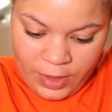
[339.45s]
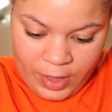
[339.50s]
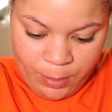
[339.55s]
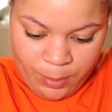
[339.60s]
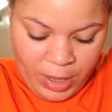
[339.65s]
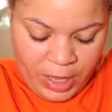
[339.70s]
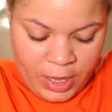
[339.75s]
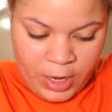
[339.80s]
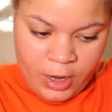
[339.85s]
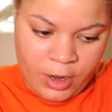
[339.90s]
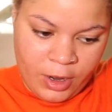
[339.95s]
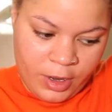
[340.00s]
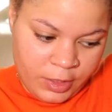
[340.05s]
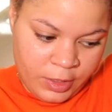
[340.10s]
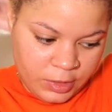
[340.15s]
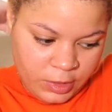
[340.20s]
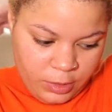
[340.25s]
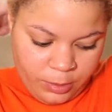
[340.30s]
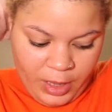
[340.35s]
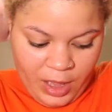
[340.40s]
my hair
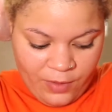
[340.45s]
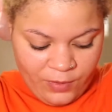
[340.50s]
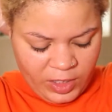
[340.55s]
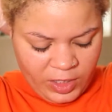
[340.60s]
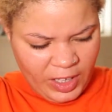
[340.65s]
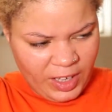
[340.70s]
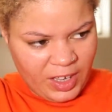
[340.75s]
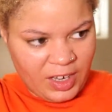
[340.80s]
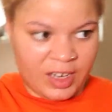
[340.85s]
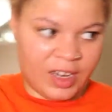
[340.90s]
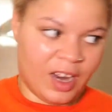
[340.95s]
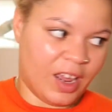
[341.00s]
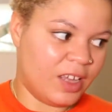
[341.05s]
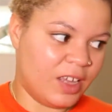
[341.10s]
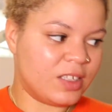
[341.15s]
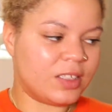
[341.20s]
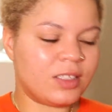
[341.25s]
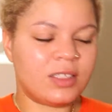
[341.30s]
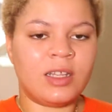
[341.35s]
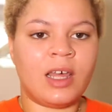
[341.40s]
ends up having like a
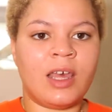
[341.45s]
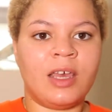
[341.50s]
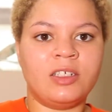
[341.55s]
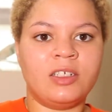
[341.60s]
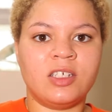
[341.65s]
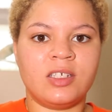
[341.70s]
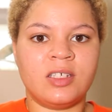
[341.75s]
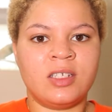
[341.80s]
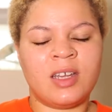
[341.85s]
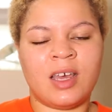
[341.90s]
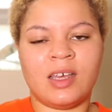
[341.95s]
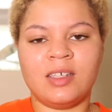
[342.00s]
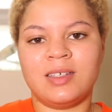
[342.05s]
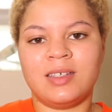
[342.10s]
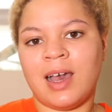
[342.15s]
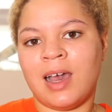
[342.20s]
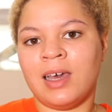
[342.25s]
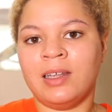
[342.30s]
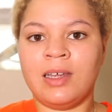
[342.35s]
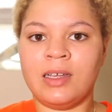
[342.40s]
nice, like just nice
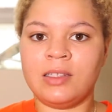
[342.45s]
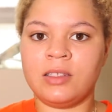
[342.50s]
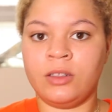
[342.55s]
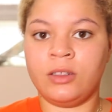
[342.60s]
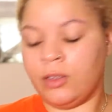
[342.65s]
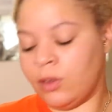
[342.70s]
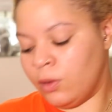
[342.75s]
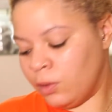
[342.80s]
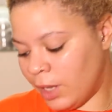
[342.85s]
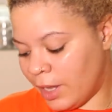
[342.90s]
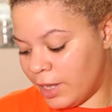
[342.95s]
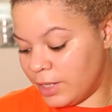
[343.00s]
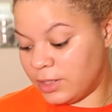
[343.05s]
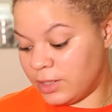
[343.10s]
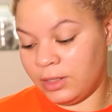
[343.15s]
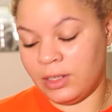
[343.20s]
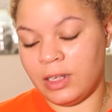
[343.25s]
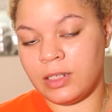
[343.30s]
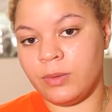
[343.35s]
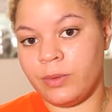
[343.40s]
highlights and lowlights,
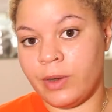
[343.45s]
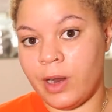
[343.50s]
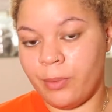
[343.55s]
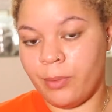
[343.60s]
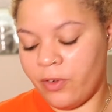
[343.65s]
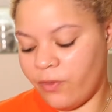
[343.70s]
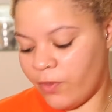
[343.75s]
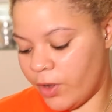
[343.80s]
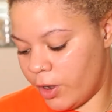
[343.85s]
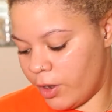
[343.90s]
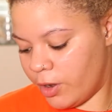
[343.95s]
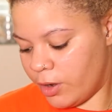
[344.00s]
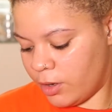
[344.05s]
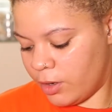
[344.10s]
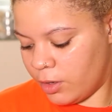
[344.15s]
and that's what I prefer.